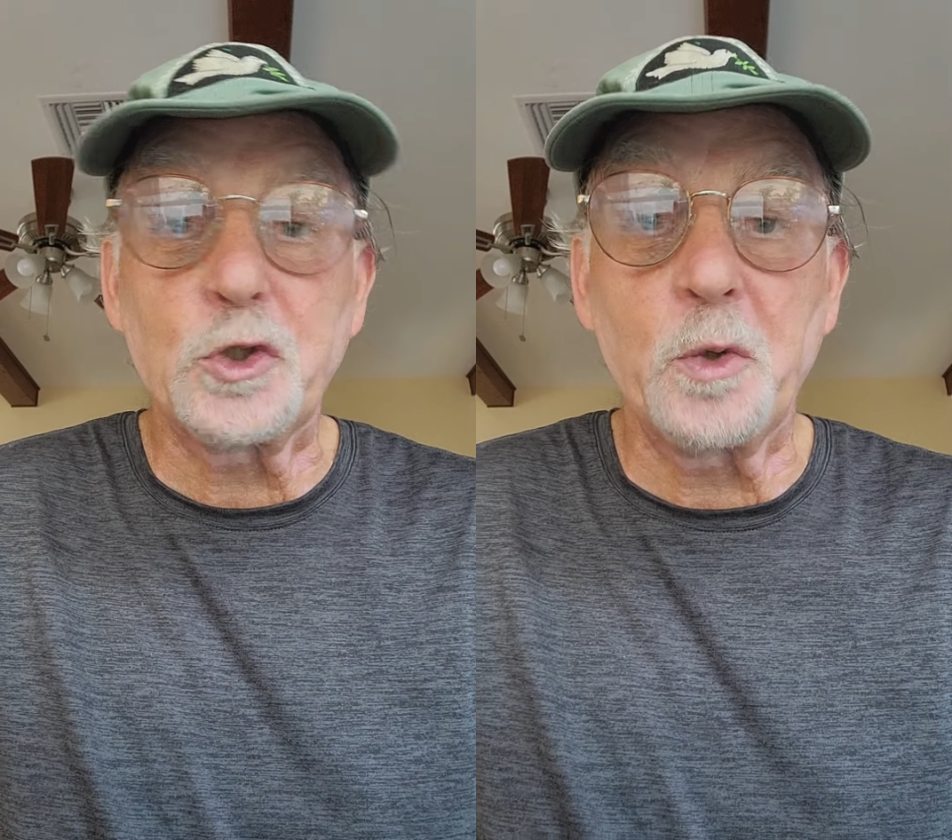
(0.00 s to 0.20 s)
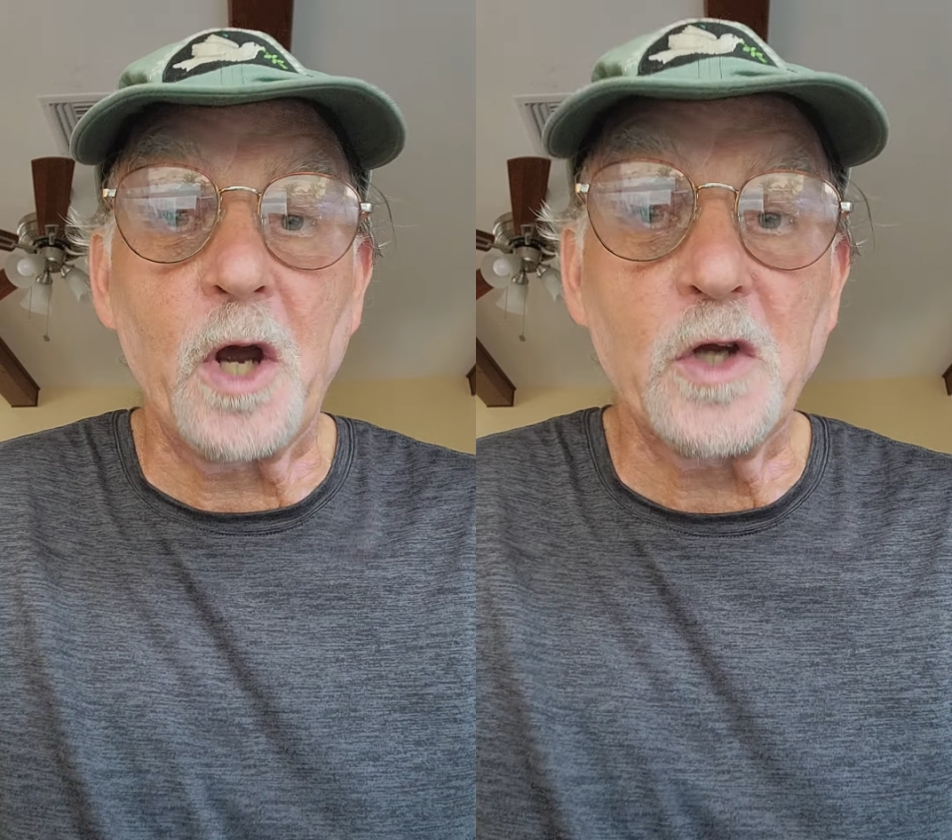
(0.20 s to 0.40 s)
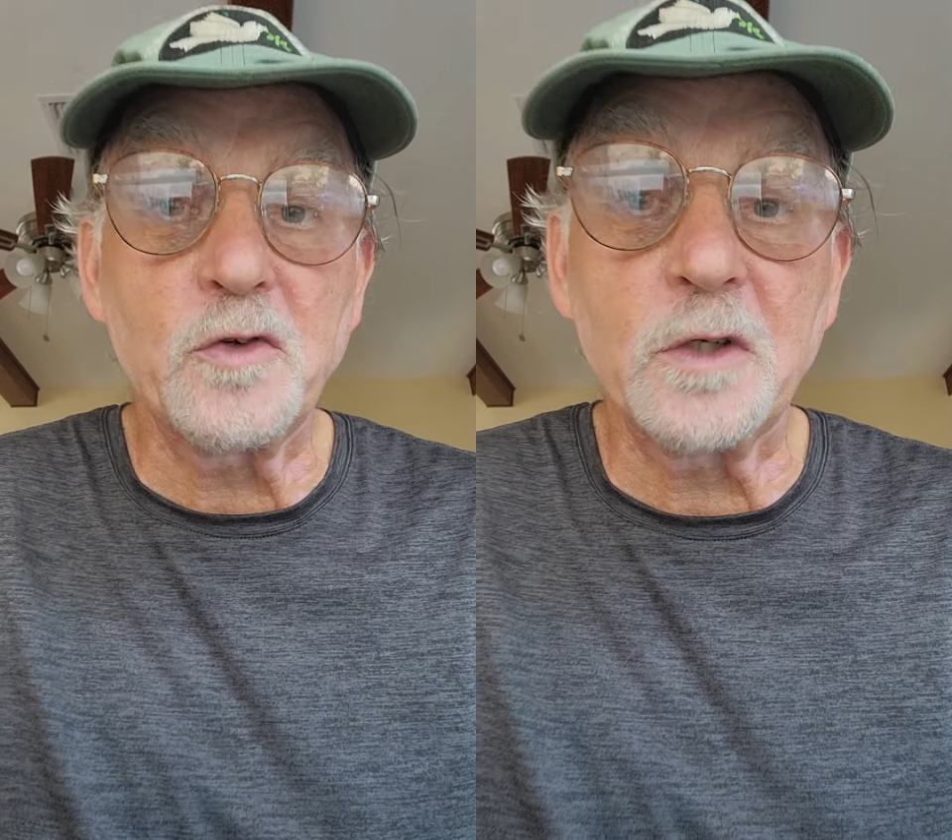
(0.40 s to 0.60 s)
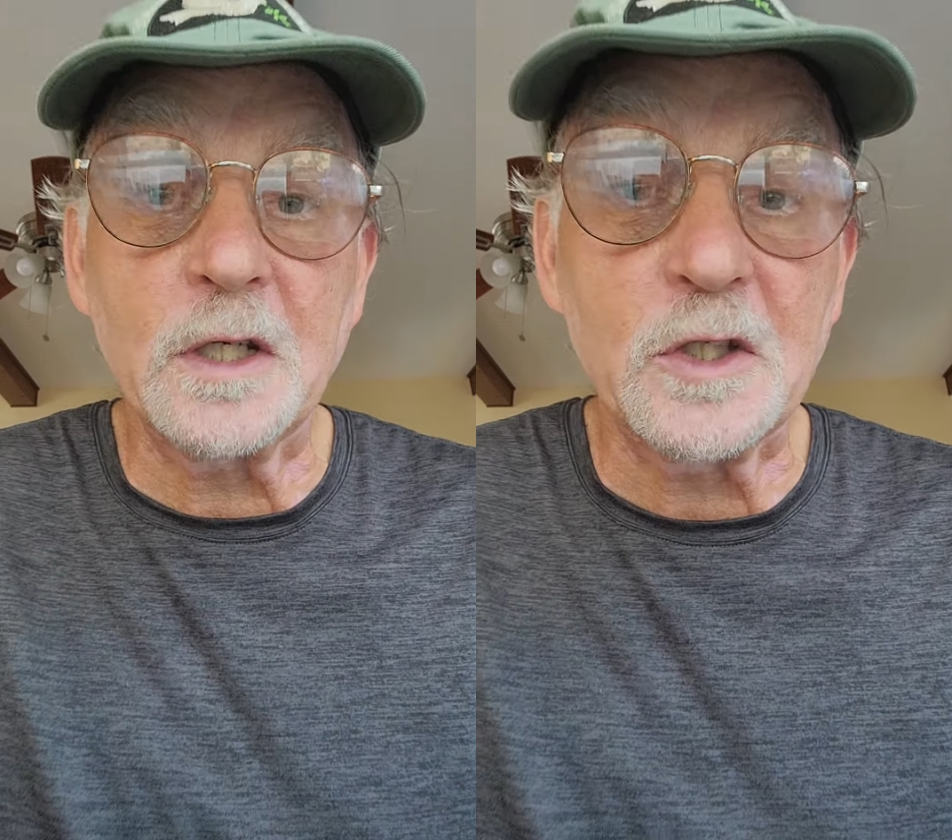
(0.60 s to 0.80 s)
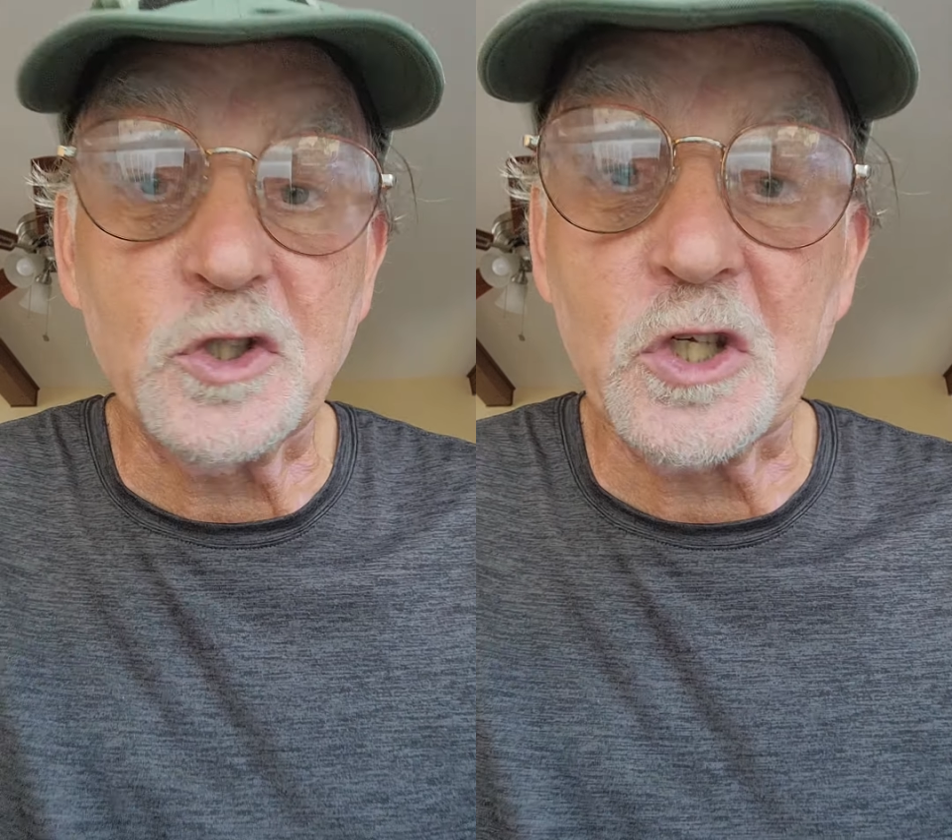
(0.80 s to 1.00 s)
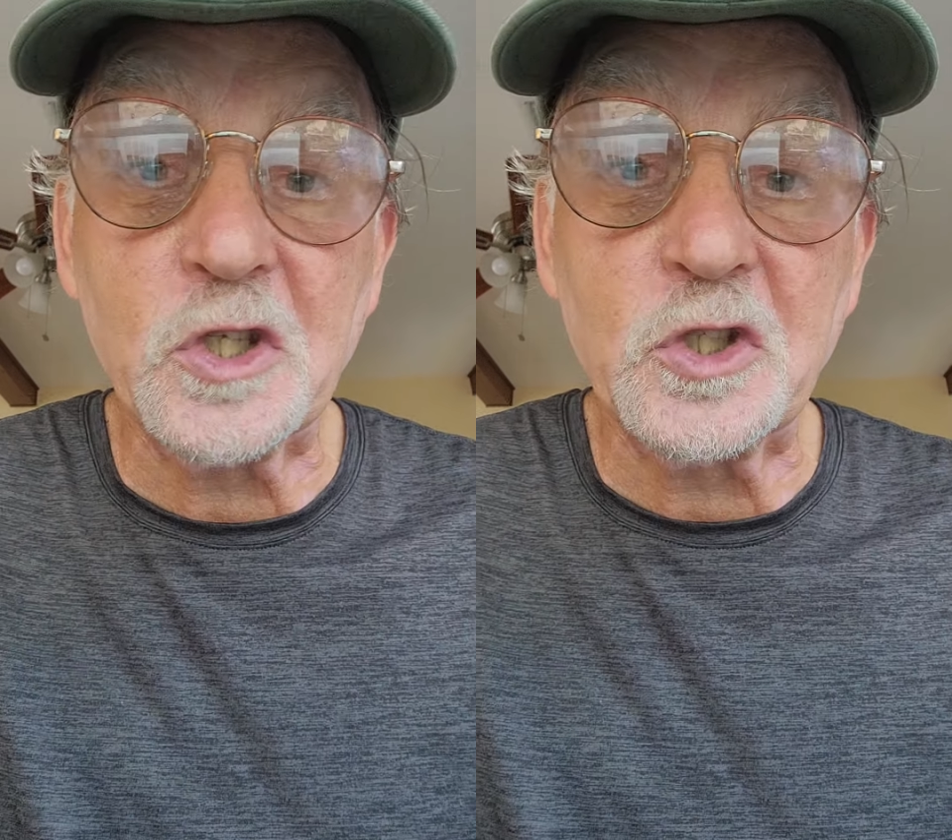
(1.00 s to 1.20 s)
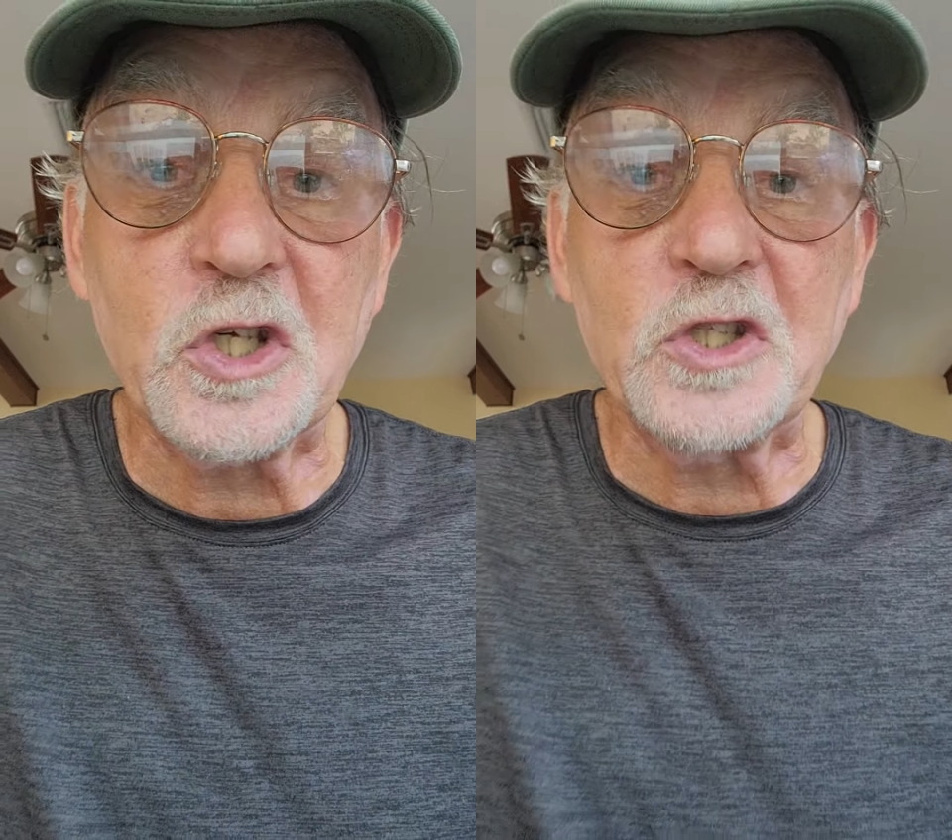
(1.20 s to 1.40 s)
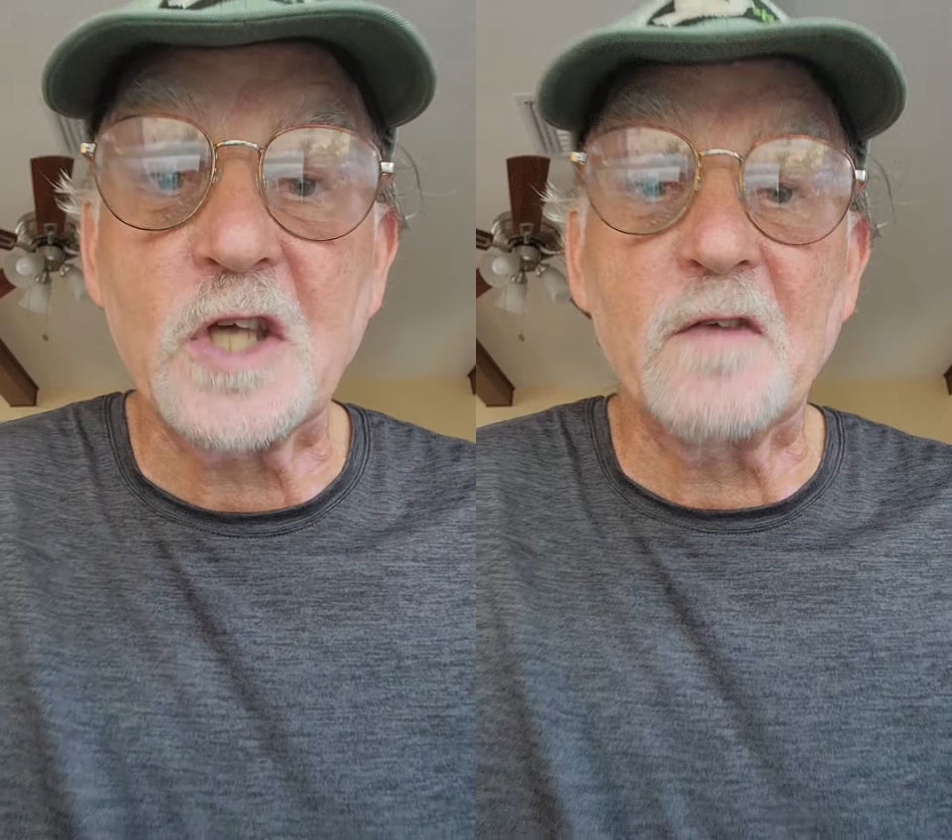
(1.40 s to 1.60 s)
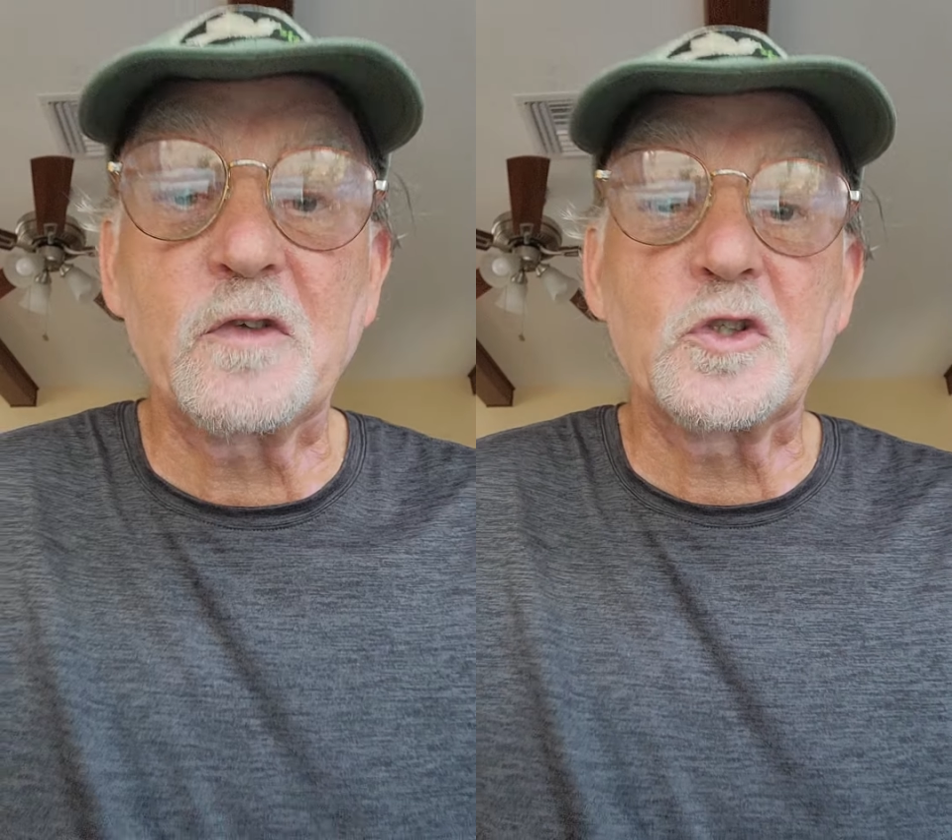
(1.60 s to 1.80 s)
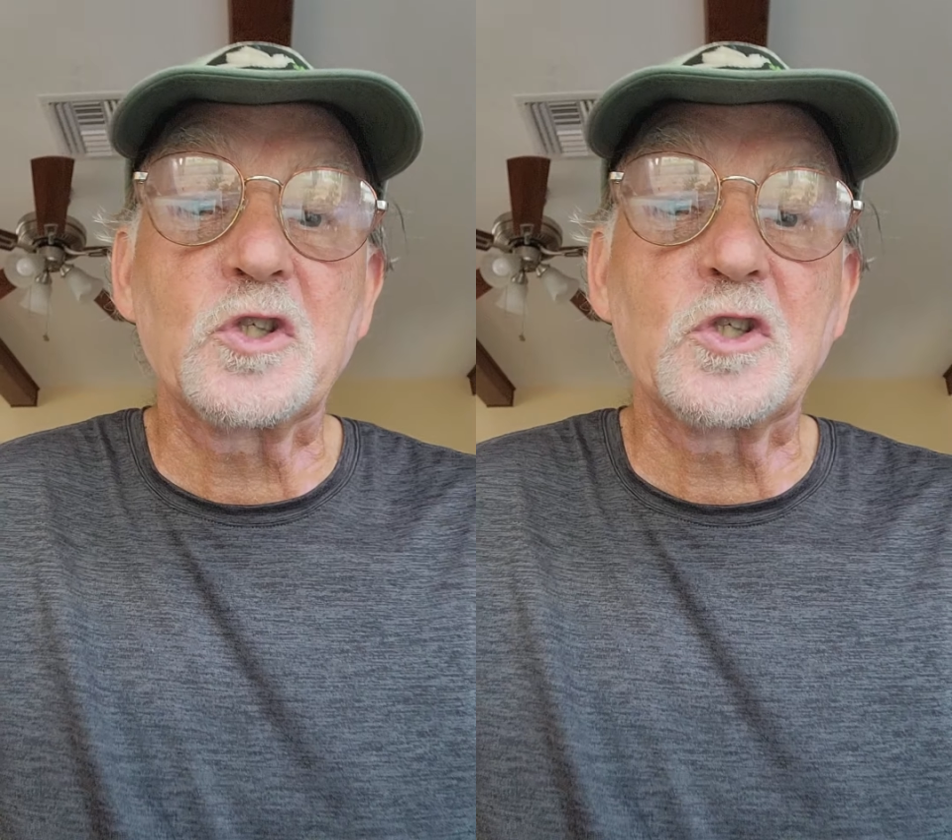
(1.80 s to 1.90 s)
267